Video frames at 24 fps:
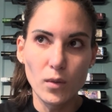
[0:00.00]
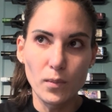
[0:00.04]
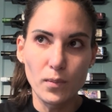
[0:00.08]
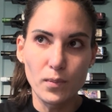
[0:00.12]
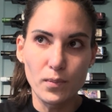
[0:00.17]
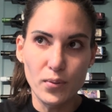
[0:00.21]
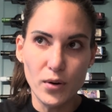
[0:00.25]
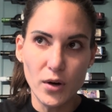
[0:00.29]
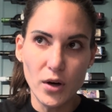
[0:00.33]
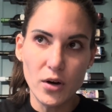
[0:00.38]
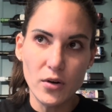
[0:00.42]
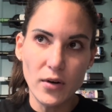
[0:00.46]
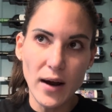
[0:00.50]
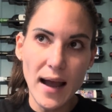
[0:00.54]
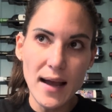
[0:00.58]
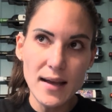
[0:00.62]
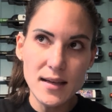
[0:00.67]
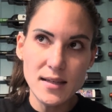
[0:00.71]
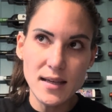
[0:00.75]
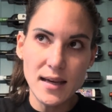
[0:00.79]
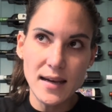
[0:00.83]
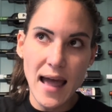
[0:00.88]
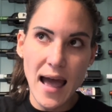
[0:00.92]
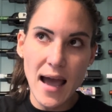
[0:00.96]

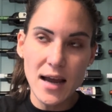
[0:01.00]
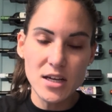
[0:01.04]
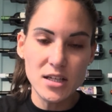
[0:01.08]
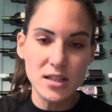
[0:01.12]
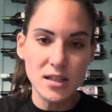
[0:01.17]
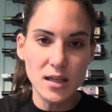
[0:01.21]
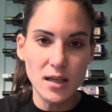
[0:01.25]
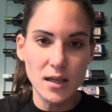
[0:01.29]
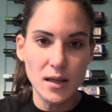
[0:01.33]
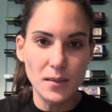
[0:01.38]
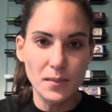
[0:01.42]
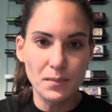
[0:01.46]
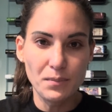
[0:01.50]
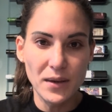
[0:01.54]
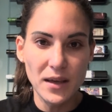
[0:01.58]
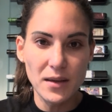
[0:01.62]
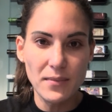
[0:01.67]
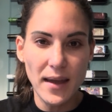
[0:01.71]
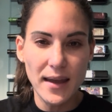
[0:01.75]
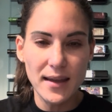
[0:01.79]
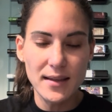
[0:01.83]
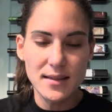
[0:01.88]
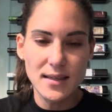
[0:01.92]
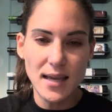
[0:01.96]
progress and actually be
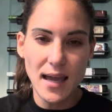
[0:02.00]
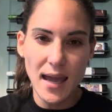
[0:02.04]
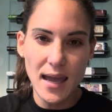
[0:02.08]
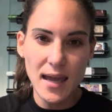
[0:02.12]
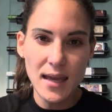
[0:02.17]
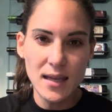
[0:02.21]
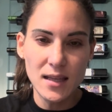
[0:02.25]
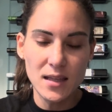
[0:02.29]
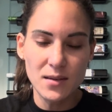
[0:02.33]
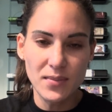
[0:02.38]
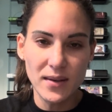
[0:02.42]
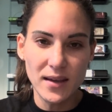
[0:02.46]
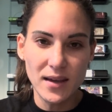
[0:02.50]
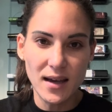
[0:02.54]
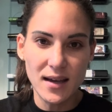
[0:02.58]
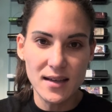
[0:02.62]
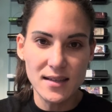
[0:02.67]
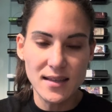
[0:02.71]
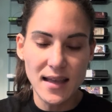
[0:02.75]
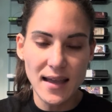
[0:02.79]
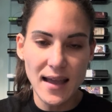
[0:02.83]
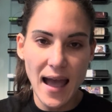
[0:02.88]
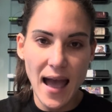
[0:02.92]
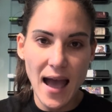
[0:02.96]
maintained,
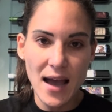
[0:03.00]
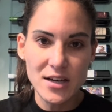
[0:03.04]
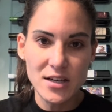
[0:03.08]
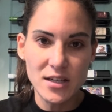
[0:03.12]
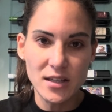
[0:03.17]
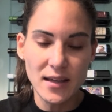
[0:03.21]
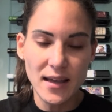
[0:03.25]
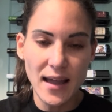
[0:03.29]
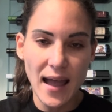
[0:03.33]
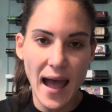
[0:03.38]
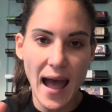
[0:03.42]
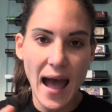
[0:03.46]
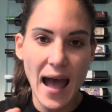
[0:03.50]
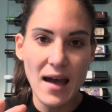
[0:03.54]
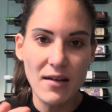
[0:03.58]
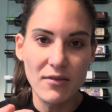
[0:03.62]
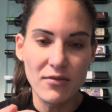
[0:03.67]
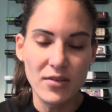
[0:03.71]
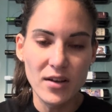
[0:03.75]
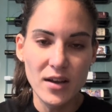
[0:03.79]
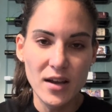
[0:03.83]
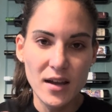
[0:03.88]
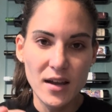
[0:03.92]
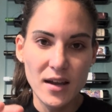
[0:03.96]
because they actually
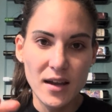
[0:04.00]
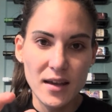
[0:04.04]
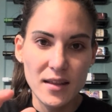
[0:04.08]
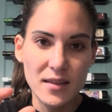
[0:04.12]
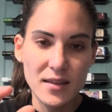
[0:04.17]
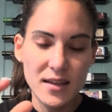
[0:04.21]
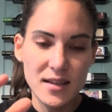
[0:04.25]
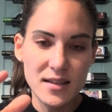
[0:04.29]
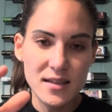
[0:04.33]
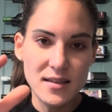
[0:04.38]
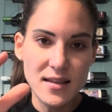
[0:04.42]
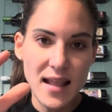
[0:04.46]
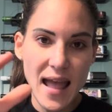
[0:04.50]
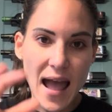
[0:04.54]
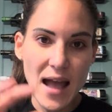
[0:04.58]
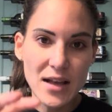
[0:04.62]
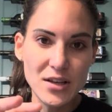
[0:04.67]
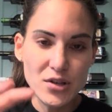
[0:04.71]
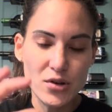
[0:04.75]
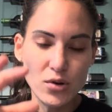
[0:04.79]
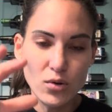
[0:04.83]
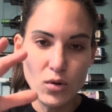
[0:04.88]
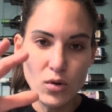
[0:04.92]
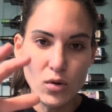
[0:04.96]
have these
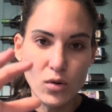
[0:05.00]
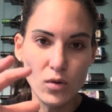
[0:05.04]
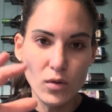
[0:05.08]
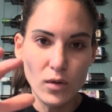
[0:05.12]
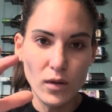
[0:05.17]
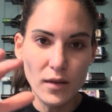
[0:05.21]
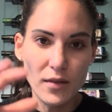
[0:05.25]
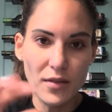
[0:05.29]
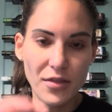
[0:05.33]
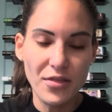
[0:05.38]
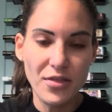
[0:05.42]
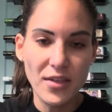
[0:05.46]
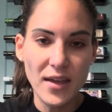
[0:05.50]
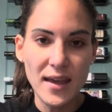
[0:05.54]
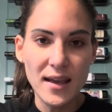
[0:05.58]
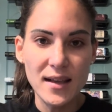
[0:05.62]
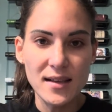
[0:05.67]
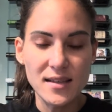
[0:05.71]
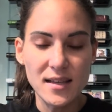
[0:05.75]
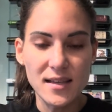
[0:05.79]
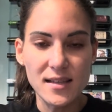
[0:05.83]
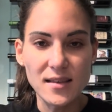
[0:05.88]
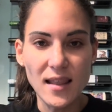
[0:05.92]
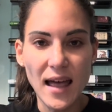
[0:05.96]
natural
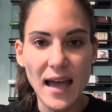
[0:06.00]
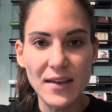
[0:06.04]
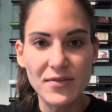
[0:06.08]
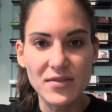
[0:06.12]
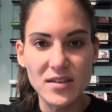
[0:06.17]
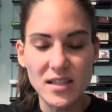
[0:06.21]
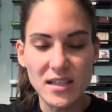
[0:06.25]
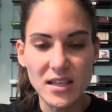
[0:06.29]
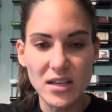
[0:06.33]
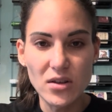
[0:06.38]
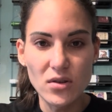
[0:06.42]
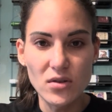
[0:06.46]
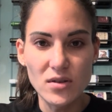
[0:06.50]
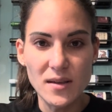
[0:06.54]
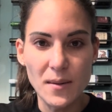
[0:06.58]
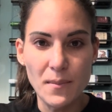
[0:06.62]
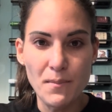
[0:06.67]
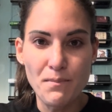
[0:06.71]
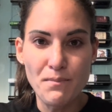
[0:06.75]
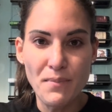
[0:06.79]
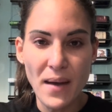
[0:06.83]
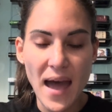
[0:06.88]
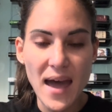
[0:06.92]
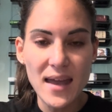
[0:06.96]
things, these life skills
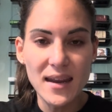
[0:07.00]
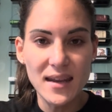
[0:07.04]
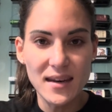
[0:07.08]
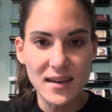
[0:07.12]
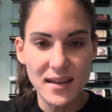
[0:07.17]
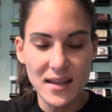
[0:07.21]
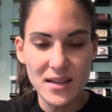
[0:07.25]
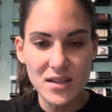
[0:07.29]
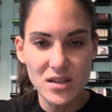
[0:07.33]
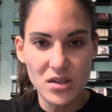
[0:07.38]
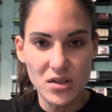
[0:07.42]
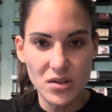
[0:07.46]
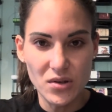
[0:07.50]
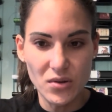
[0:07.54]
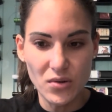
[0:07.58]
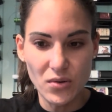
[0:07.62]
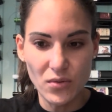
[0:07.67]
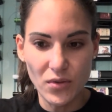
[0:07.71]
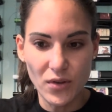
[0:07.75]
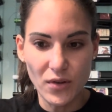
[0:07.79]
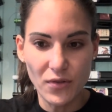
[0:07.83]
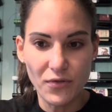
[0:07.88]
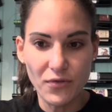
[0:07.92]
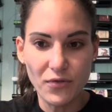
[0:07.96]
embedded
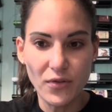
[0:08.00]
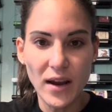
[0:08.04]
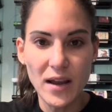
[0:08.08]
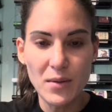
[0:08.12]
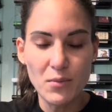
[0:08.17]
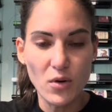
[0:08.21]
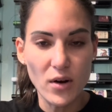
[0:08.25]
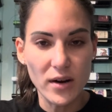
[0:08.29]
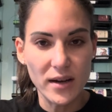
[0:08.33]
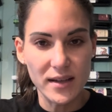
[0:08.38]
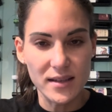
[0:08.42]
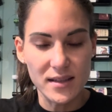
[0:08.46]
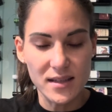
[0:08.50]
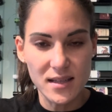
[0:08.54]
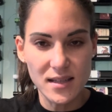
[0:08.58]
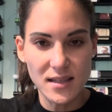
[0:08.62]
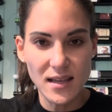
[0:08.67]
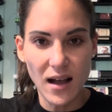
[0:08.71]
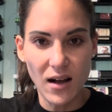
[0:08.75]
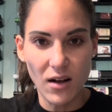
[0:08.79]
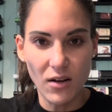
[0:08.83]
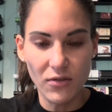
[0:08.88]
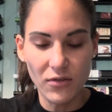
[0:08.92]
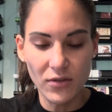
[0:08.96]
into the framework
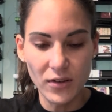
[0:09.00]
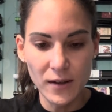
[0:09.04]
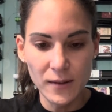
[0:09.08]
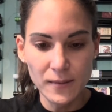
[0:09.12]
itself.